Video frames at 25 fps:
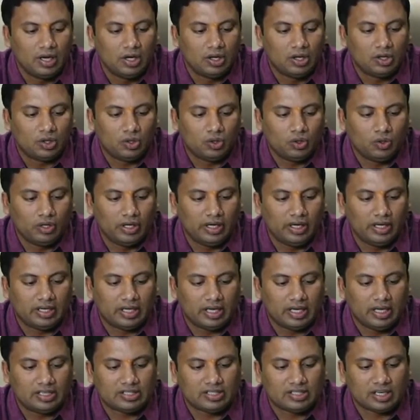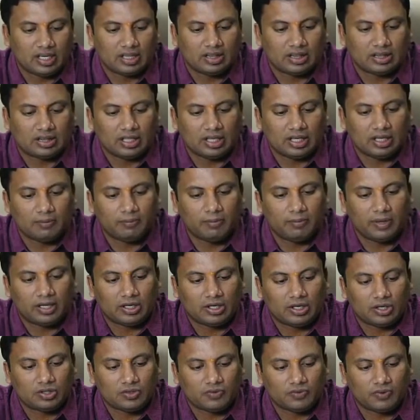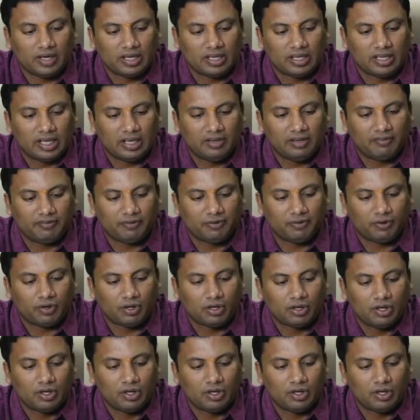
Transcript: 2, it is nothing but 24.